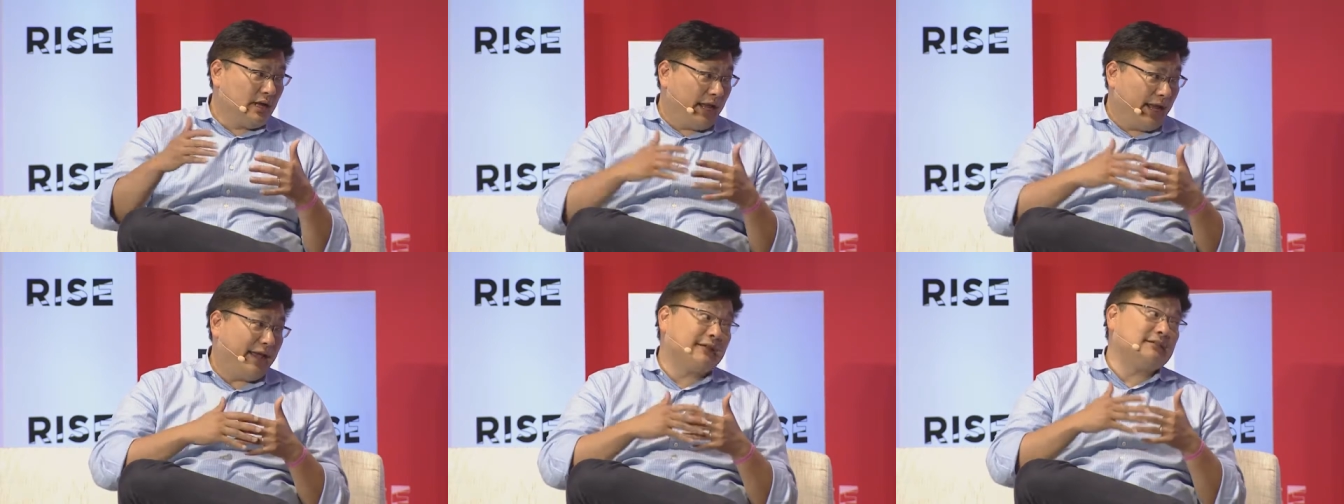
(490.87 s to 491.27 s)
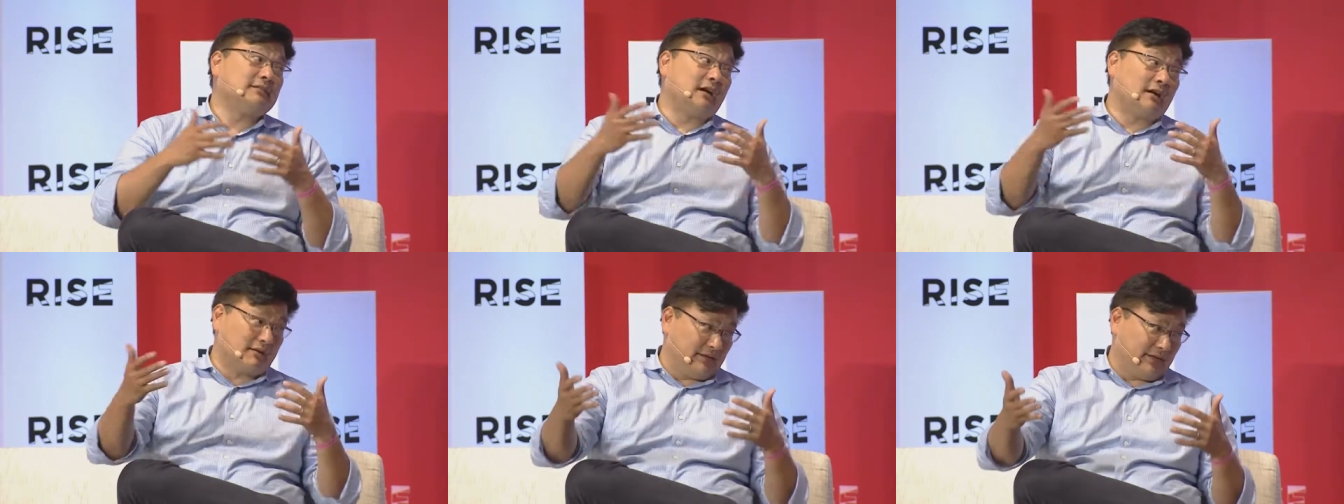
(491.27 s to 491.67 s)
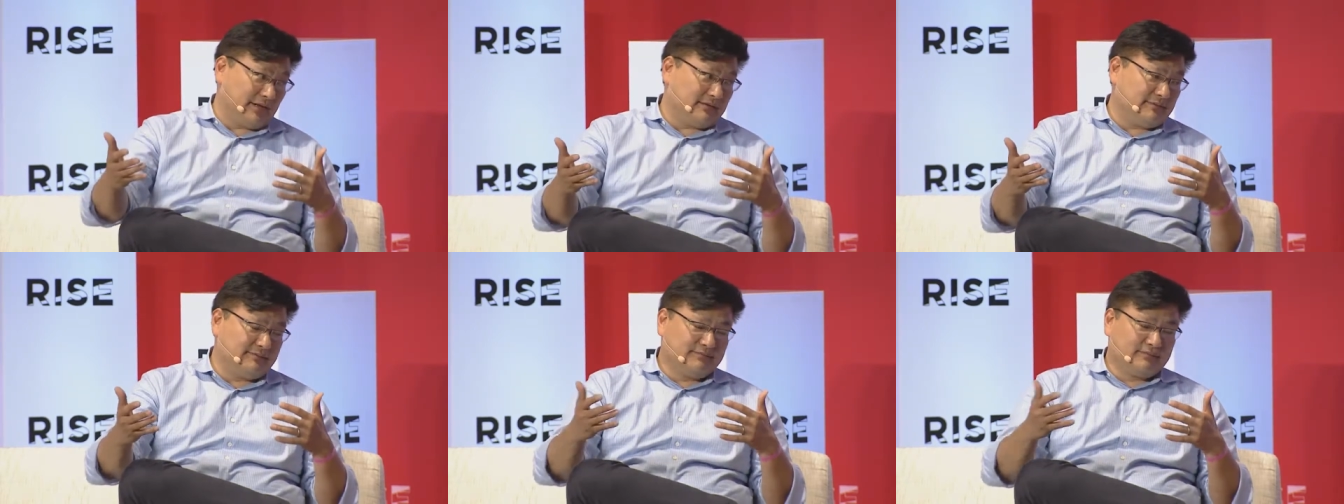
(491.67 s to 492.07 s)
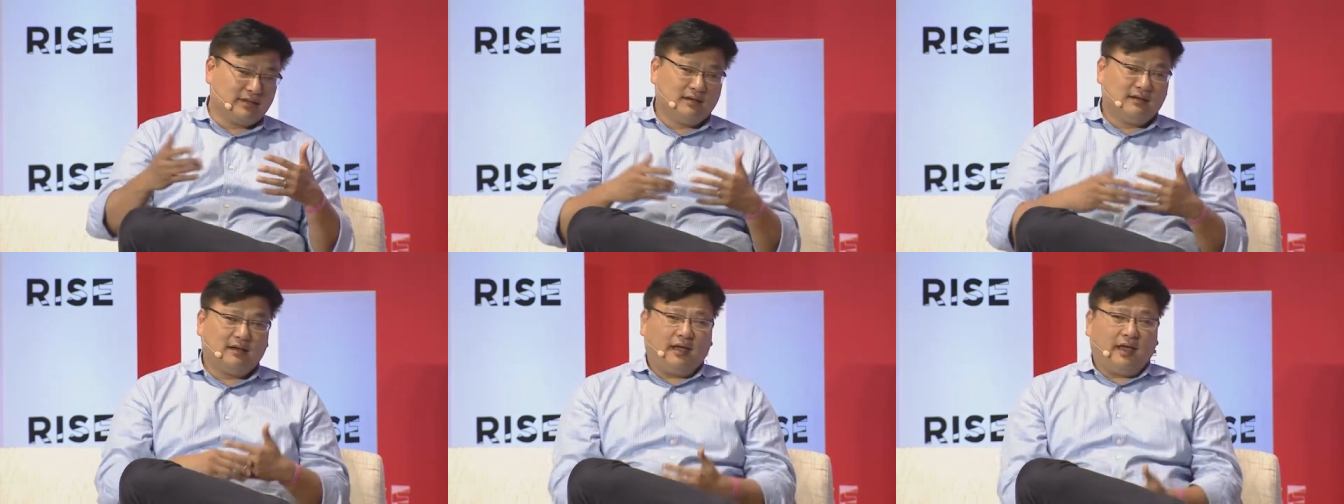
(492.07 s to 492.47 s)
and earlier.
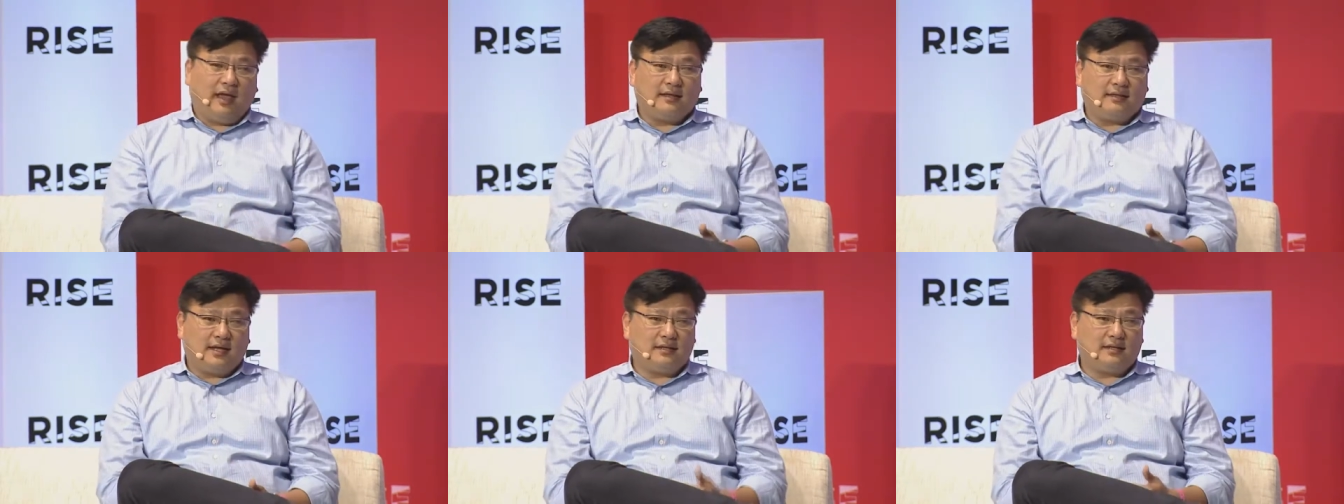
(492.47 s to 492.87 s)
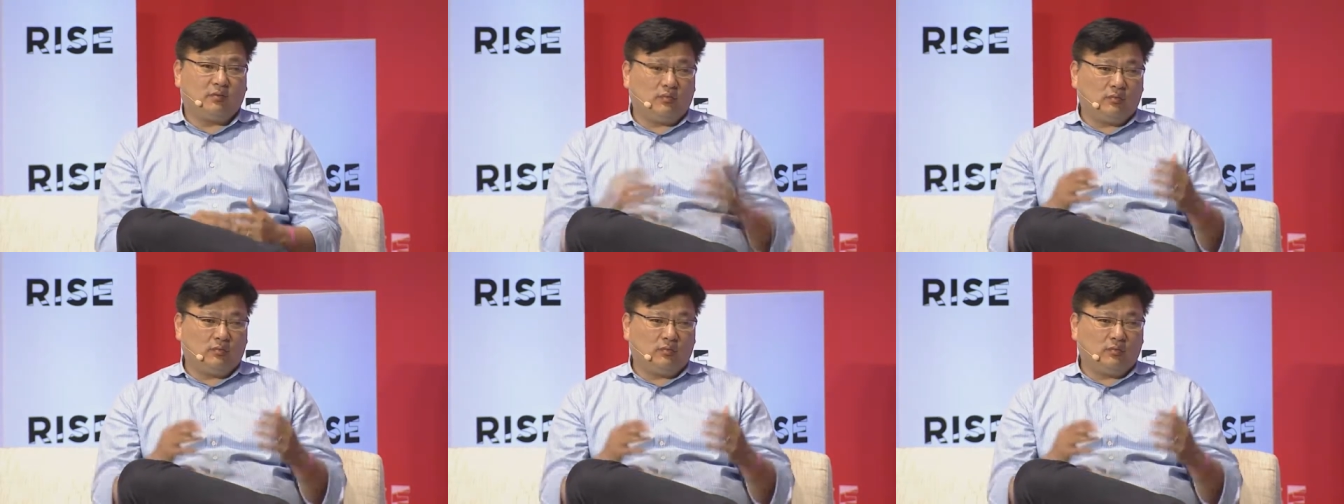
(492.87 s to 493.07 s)
And then